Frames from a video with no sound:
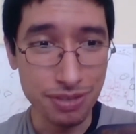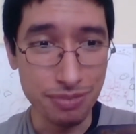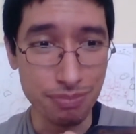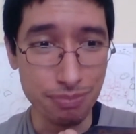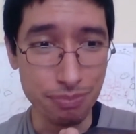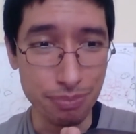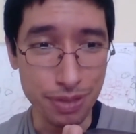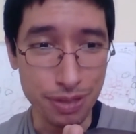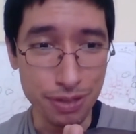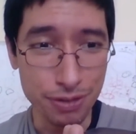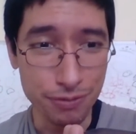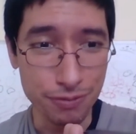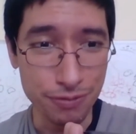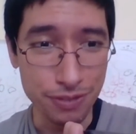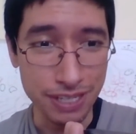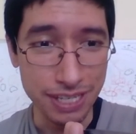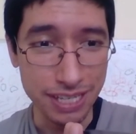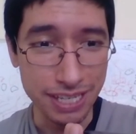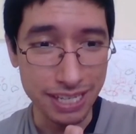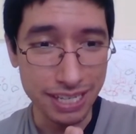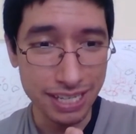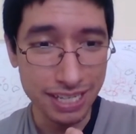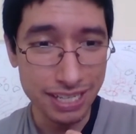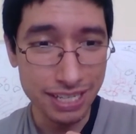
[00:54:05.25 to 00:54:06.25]

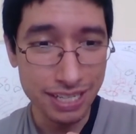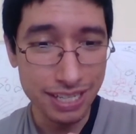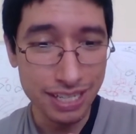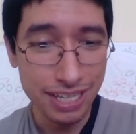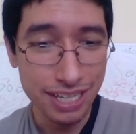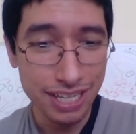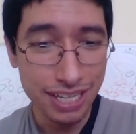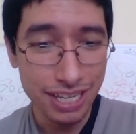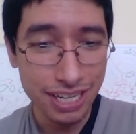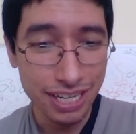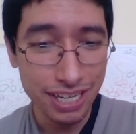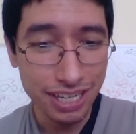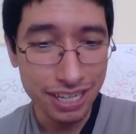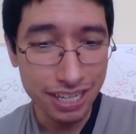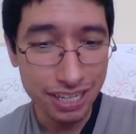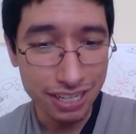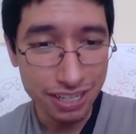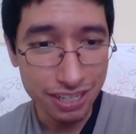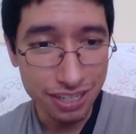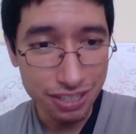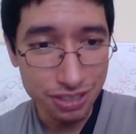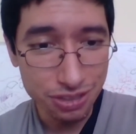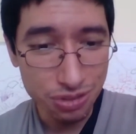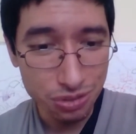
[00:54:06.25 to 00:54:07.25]
V,
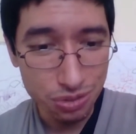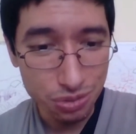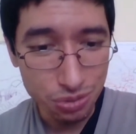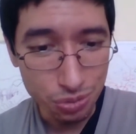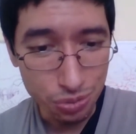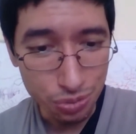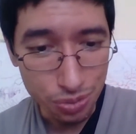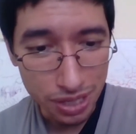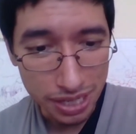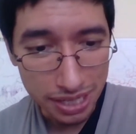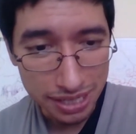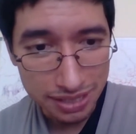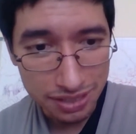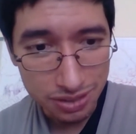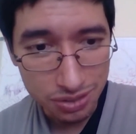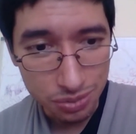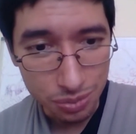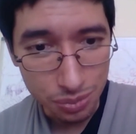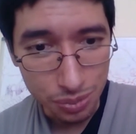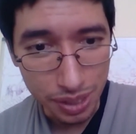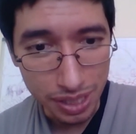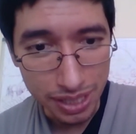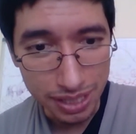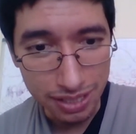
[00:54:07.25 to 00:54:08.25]
sweet,
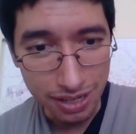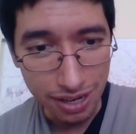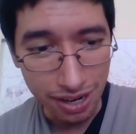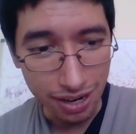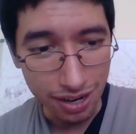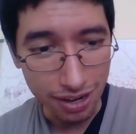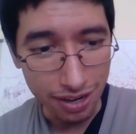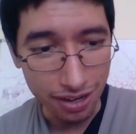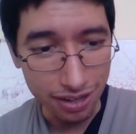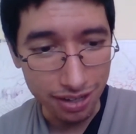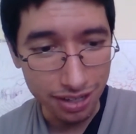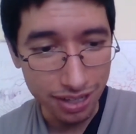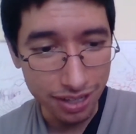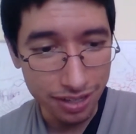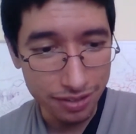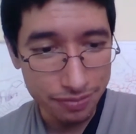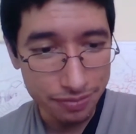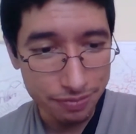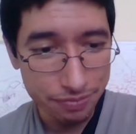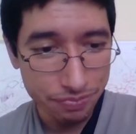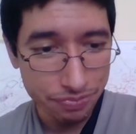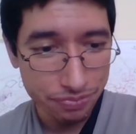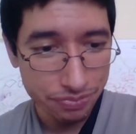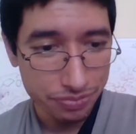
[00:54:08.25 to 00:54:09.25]
sweet card.
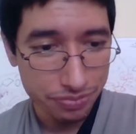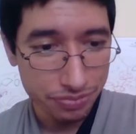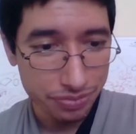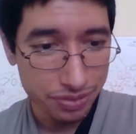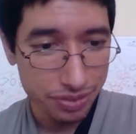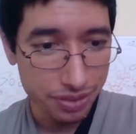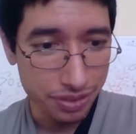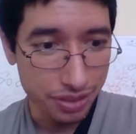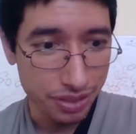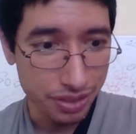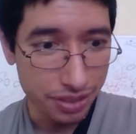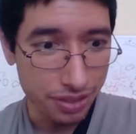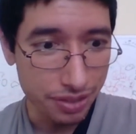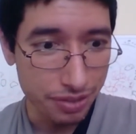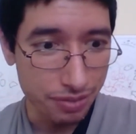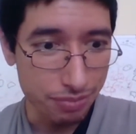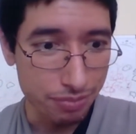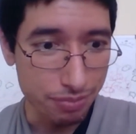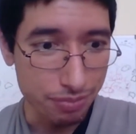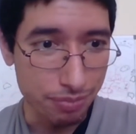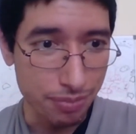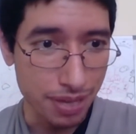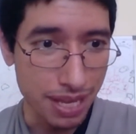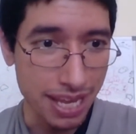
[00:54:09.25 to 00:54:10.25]

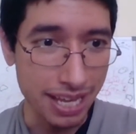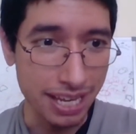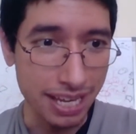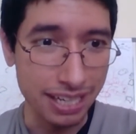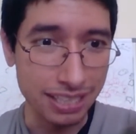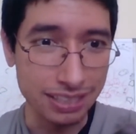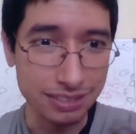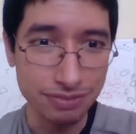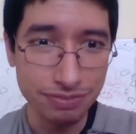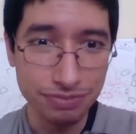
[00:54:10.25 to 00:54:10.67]
Man,